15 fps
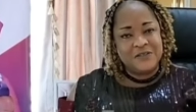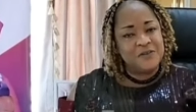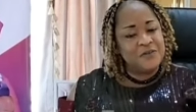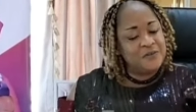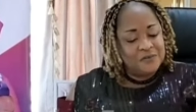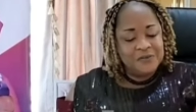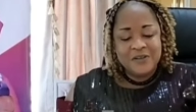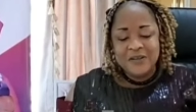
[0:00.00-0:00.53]

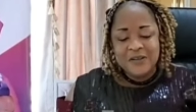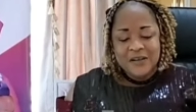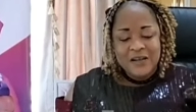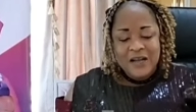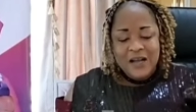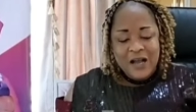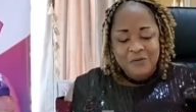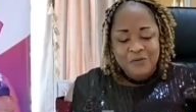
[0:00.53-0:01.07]
So,
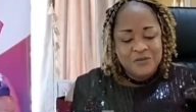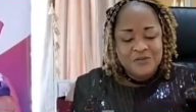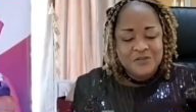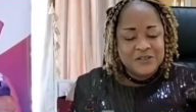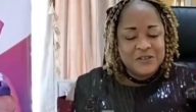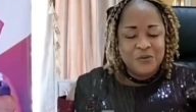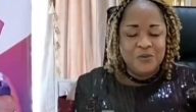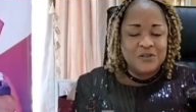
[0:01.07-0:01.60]
I
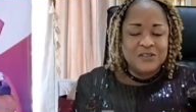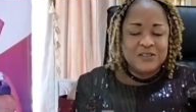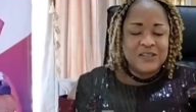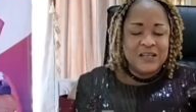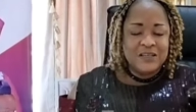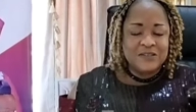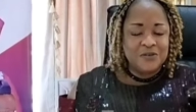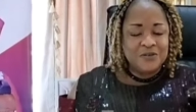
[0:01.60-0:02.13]
wouldn't say what he
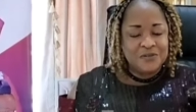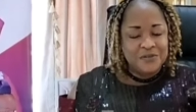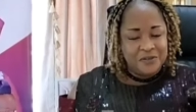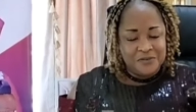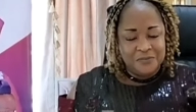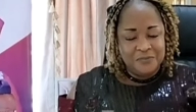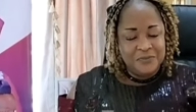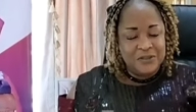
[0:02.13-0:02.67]
has not
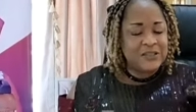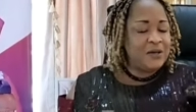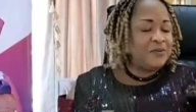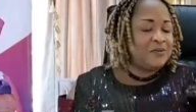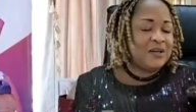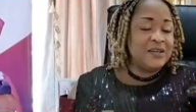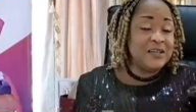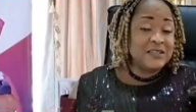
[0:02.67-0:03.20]
done, but I would
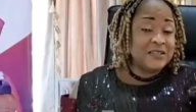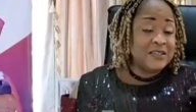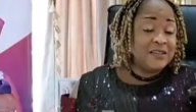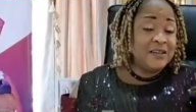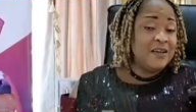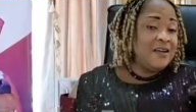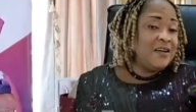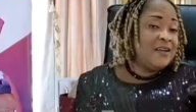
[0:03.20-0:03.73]
rather
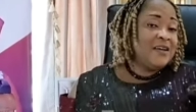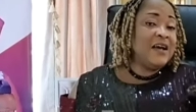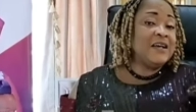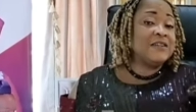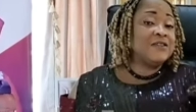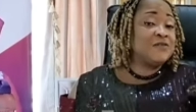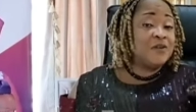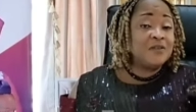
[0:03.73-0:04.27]
say he
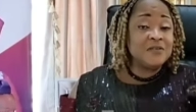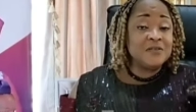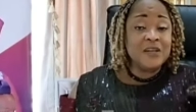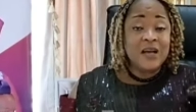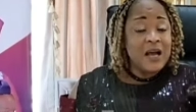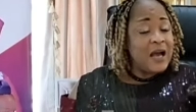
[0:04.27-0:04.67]
has done